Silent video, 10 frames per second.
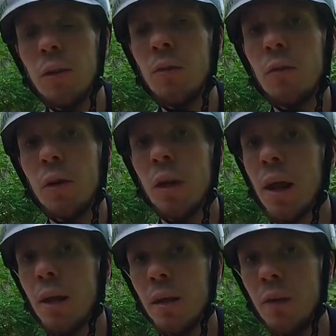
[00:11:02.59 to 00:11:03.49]
listed
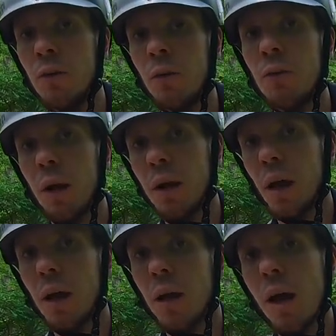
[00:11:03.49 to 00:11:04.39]
at electric trike
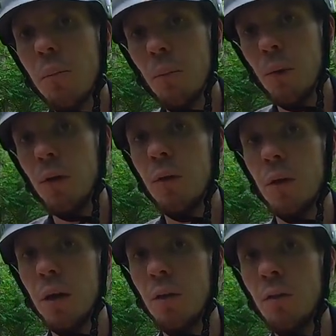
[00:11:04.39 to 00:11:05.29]
dot com, where you
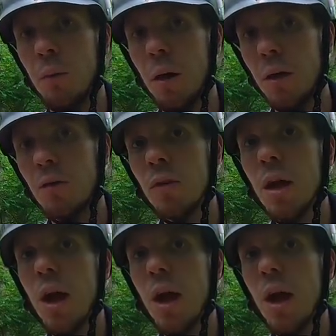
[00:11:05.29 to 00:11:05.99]
can customize